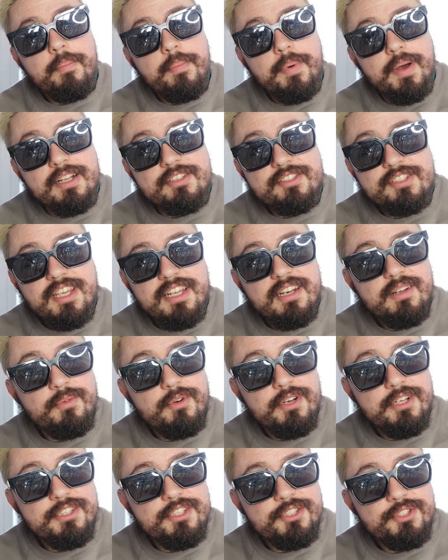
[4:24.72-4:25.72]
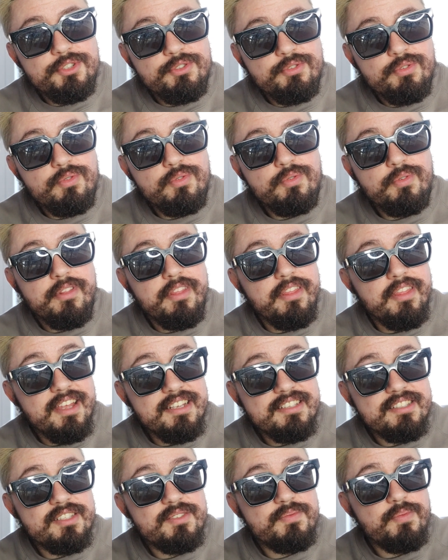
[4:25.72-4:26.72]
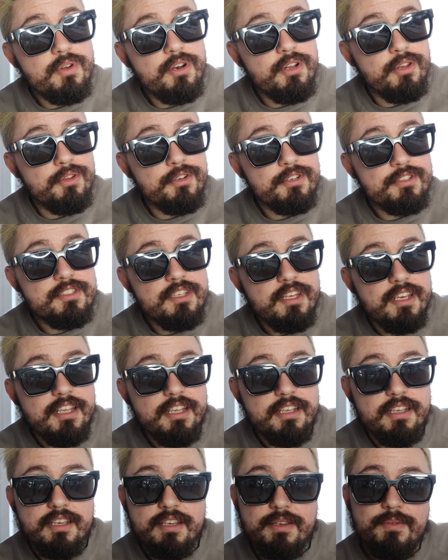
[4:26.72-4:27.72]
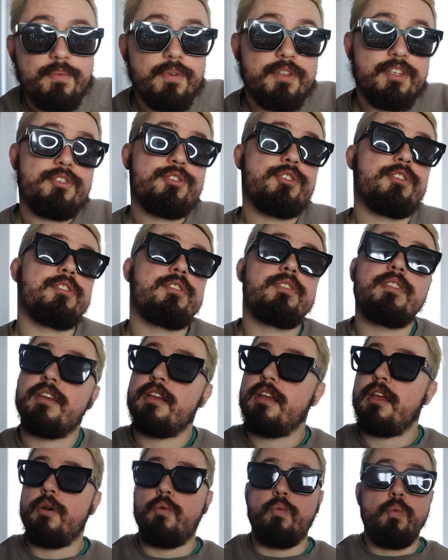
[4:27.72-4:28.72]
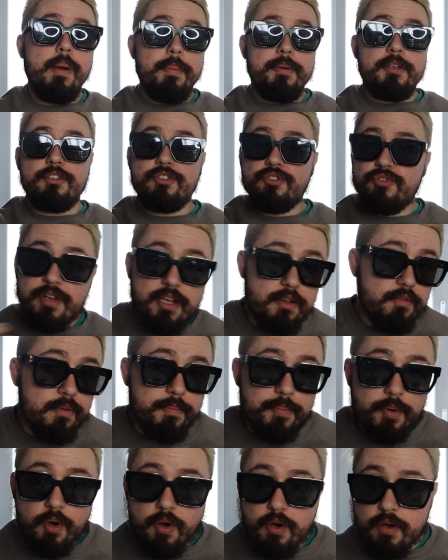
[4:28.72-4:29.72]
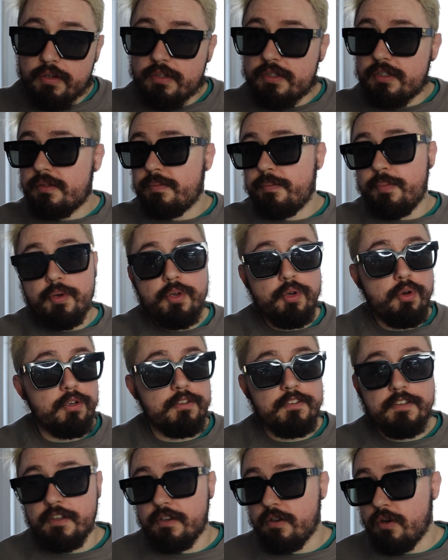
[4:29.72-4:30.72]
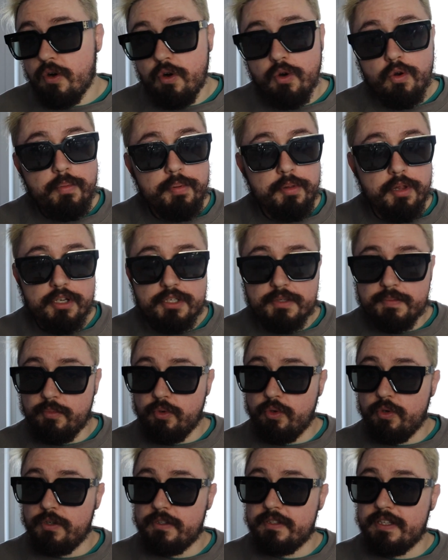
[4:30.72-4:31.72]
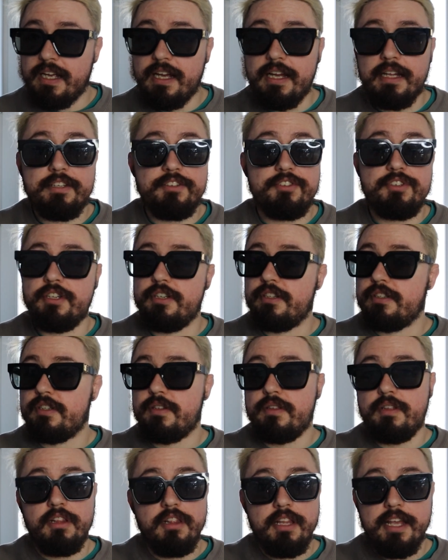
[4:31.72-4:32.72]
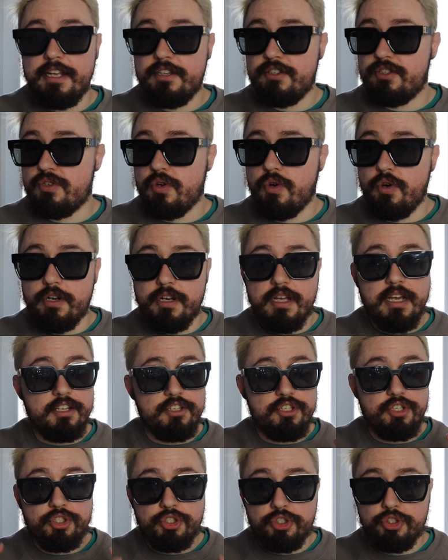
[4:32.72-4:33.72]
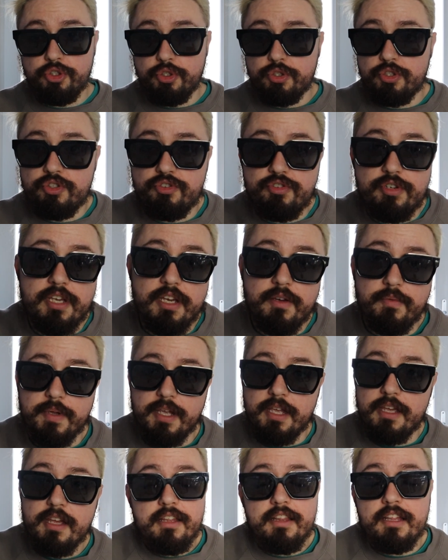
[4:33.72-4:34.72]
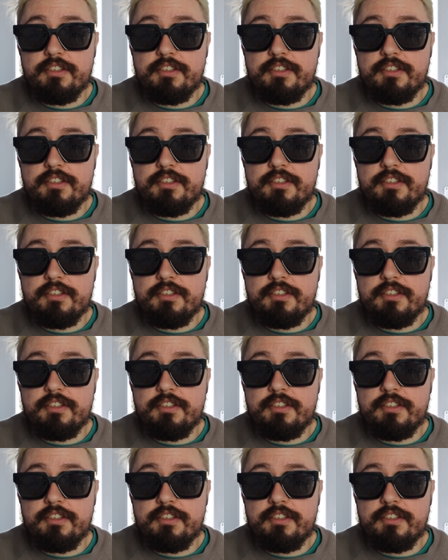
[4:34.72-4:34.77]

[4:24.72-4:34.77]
But I just kind of wanted to show this is what it looks like when you just whip it straight out of the box, put it onto auto plus mode, and just lens on and just shoot straight away.